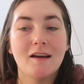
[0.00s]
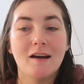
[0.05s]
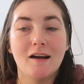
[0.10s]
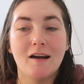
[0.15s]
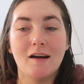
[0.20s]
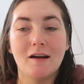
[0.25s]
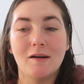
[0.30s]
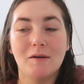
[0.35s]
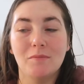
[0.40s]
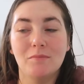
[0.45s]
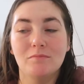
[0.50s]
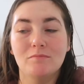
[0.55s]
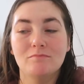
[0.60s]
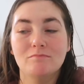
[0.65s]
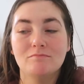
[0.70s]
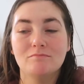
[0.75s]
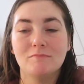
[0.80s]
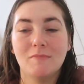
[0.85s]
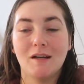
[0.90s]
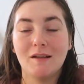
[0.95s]
Um,
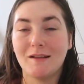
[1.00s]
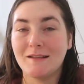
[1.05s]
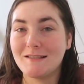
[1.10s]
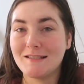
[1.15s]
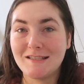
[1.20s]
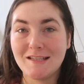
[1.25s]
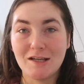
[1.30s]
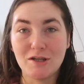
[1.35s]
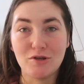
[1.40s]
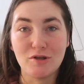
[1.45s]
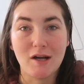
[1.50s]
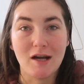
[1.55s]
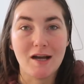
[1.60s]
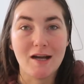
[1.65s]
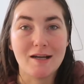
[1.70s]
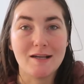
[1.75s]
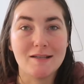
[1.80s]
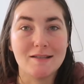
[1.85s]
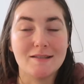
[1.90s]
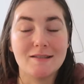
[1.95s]
I like to tell you
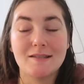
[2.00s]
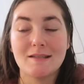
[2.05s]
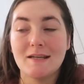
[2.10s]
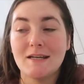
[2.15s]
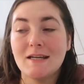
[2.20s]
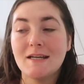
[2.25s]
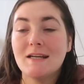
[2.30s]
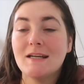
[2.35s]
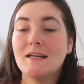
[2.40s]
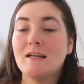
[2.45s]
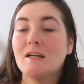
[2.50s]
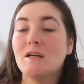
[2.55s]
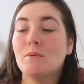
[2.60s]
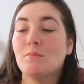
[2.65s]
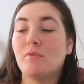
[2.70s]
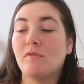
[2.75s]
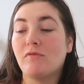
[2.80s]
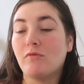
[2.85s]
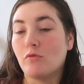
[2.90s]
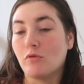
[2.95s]
guys,
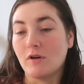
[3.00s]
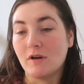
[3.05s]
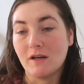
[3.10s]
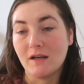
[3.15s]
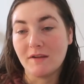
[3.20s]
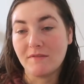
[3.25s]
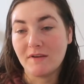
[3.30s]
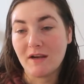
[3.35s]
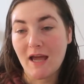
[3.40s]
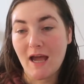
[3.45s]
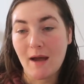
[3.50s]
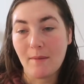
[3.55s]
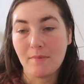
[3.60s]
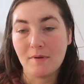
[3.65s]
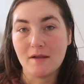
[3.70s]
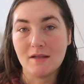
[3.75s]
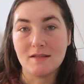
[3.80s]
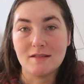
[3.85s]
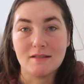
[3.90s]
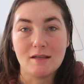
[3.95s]
before it even
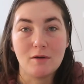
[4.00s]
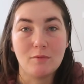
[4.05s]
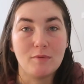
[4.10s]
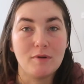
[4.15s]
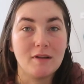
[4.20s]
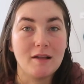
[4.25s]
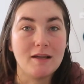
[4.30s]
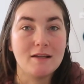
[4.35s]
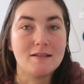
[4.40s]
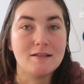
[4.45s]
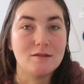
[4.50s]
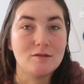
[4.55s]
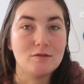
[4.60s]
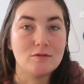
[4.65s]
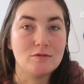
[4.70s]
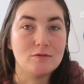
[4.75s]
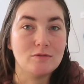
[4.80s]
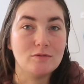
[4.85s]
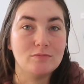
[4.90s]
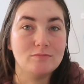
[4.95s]
happens like we like
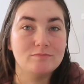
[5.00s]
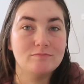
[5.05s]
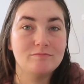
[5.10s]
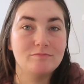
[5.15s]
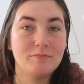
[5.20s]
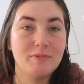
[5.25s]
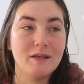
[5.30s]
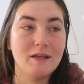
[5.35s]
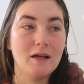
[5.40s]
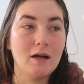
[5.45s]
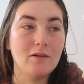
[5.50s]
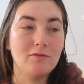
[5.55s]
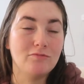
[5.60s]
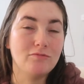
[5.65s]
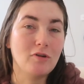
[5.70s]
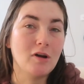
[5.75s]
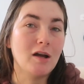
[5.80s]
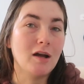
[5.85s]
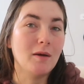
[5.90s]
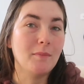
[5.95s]
to be
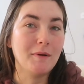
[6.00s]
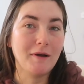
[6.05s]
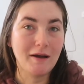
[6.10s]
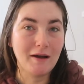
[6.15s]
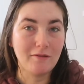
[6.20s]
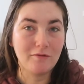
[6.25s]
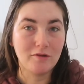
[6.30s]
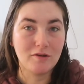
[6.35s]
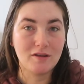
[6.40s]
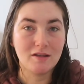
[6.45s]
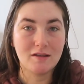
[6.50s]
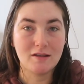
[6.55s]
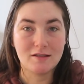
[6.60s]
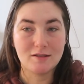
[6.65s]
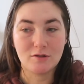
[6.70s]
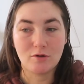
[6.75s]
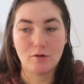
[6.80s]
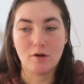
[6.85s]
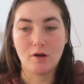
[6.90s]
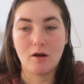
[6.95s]
upfront about everything
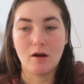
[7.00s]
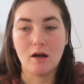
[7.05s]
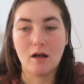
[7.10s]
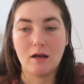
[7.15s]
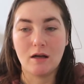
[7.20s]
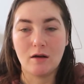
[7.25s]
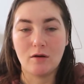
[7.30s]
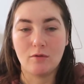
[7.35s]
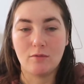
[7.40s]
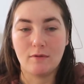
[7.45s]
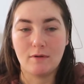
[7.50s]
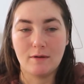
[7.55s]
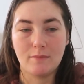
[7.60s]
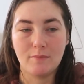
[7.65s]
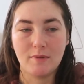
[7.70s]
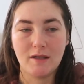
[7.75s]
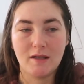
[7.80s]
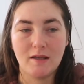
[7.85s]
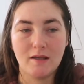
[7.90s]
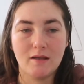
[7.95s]
that's going on i don't want to
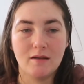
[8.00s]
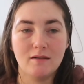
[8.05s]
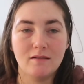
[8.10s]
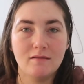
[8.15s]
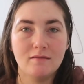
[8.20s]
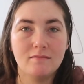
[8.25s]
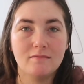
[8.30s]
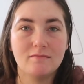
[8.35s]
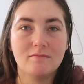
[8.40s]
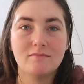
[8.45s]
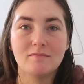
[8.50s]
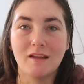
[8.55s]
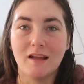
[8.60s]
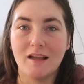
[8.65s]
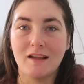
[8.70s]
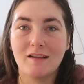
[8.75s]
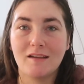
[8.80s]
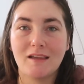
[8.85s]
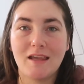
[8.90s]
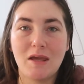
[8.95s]
be
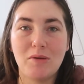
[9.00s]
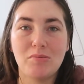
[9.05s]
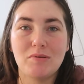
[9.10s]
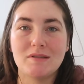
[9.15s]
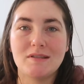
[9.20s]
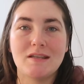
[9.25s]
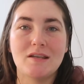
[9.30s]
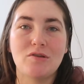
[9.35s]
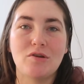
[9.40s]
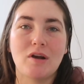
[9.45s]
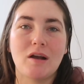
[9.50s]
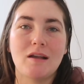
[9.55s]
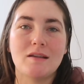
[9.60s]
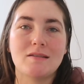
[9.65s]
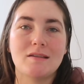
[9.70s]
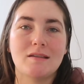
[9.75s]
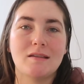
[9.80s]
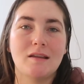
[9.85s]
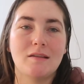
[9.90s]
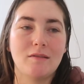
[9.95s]
like keeping
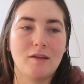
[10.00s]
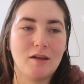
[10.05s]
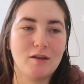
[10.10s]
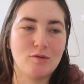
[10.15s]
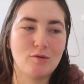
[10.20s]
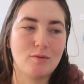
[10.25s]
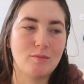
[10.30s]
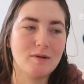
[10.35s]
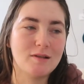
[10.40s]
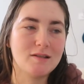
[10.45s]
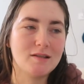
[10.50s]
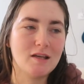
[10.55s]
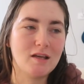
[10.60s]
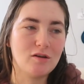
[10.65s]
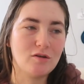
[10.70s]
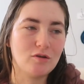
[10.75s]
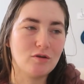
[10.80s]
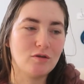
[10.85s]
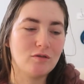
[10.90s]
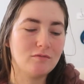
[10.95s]
secrets and then like three months
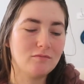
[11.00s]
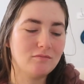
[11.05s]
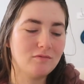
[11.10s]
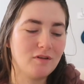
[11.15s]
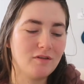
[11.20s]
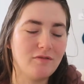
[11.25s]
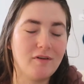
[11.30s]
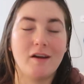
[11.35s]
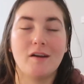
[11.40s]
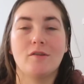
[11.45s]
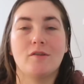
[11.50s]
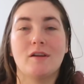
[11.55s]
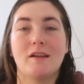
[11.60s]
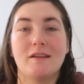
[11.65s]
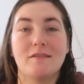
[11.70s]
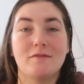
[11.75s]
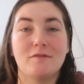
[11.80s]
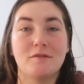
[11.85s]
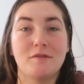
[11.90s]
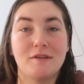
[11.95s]
later you find on
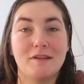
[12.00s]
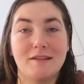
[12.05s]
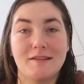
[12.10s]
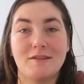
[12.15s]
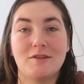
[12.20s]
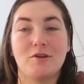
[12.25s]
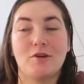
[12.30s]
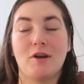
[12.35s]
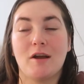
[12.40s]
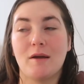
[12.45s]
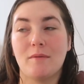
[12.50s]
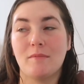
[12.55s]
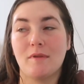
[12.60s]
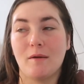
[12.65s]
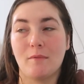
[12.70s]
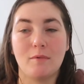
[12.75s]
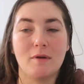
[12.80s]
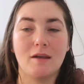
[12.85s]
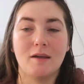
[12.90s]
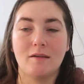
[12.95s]
the, on instagram
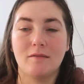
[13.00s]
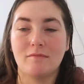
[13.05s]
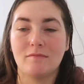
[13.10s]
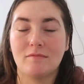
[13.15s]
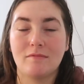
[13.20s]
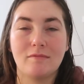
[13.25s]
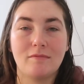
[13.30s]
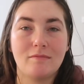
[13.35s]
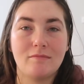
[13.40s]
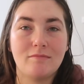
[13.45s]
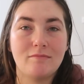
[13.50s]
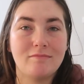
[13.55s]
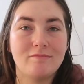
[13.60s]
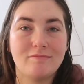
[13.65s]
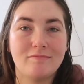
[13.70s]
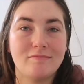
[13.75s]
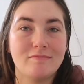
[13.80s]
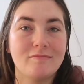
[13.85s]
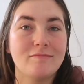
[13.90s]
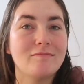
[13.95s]
that we
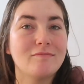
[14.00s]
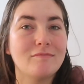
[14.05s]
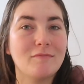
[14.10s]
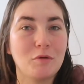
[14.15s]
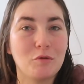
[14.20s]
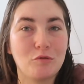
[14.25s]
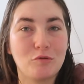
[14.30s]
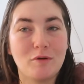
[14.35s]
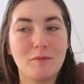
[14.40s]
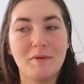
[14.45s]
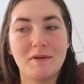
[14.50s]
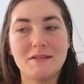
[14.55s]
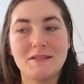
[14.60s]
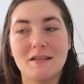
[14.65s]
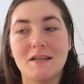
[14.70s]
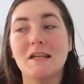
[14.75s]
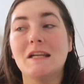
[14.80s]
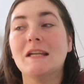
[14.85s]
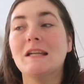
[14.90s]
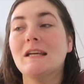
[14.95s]
are three months
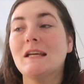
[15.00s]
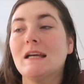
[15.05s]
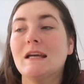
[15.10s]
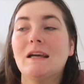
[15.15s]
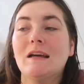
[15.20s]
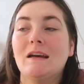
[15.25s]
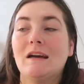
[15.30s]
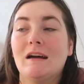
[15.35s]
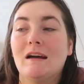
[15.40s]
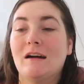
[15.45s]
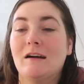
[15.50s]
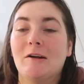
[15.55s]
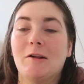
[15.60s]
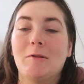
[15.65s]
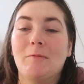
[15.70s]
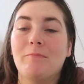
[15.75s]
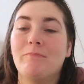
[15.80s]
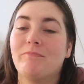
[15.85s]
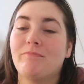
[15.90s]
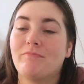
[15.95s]
in
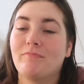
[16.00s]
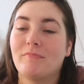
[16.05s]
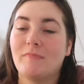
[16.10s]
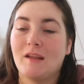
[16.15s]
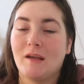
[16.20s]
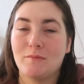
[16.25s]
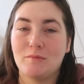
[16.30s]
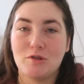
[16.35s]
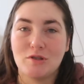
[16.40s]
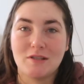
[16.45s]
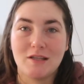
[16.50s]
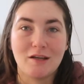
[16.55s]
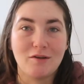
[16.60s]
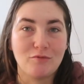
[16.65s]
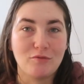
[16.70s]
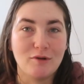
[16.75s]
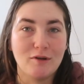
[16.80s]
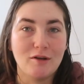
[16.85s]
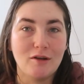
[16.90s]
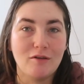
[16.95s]
um, i'm just
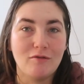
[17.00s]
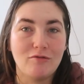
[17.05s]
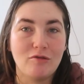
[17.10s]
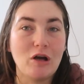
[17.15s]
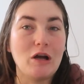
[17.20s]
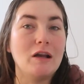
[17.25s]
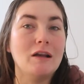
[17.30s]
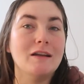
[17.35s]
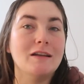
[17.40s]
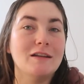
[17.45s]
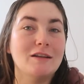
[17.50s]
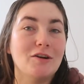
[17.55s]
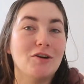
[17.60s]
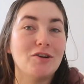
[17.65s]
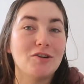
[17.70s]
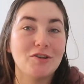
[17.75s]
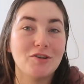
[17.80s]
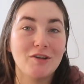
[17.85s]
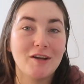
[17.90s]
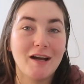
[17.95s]
like really upfront and
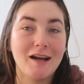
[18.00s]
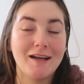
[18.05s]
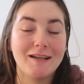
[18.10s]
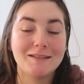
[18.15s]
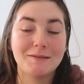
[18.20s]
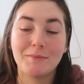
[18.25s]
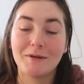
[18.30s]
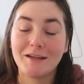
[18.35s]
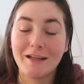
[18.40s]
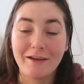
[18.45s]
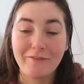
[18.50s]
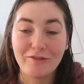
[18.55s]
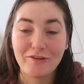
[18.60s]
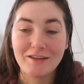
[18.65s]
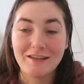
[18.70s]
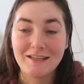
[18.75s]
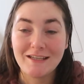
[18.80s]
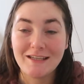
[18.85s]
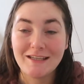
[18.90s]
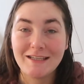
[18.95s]
talk to you guys about
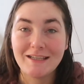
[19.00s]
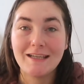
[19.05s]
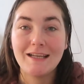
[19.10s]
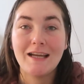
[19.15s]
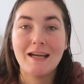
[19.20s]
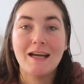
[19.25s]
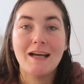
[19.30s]
everything